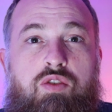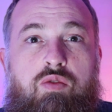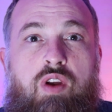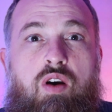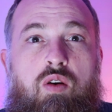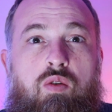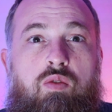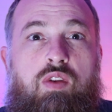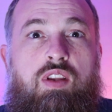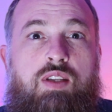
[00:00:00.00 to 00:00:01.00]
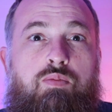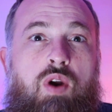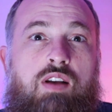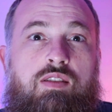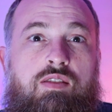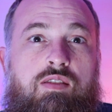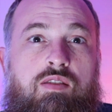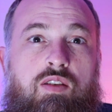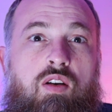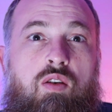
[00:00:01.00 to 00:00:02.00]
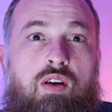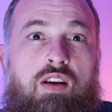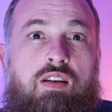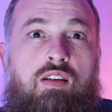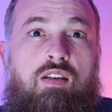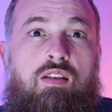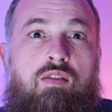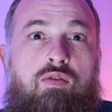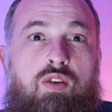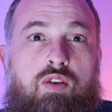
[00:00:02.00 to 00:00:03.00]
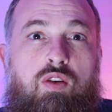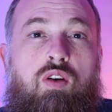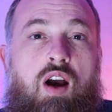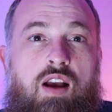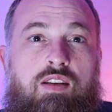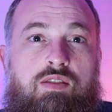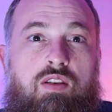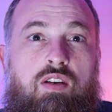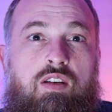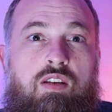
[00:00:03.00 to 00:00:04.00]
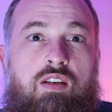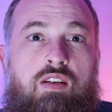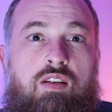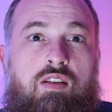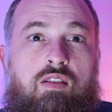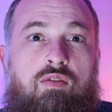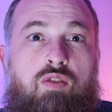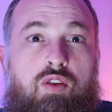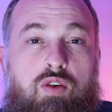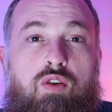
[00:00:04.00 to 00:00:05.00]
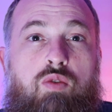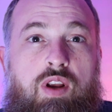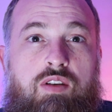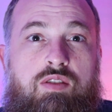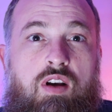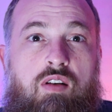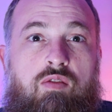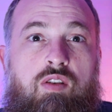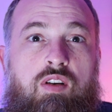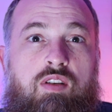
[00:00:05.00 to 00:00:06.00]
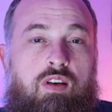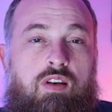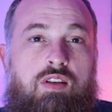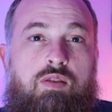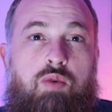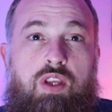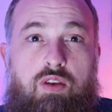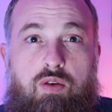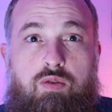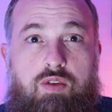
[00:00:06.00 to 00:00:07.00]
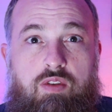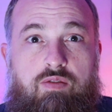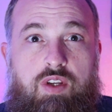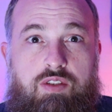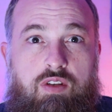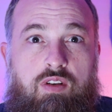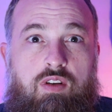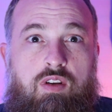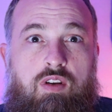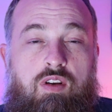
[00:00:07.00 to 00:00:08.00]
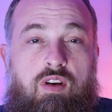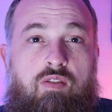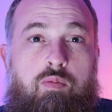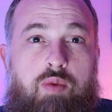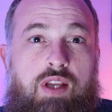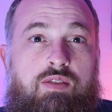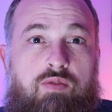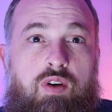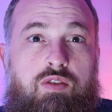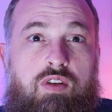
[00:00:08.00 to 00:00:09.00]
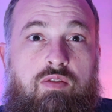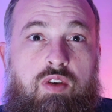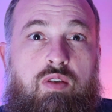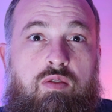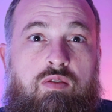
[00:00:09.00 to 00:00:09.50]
you know that this process is occurring for your highest good, for your greater self, to bring you to the vision of the best version of you.